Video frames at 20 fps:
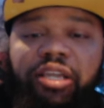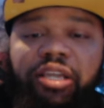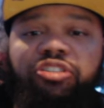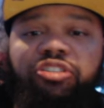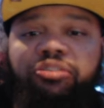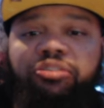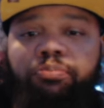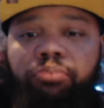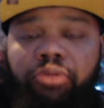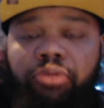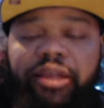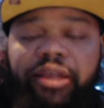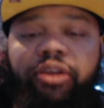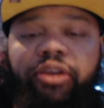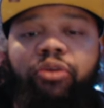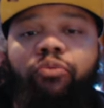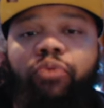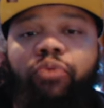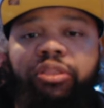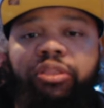each
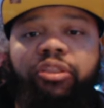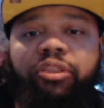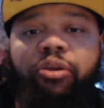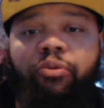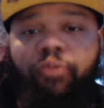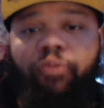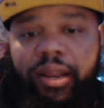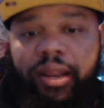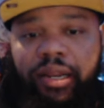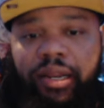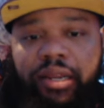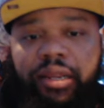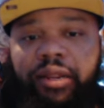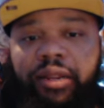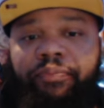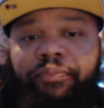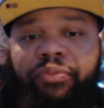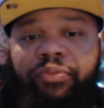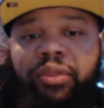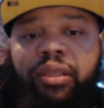player with their
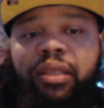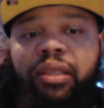ranking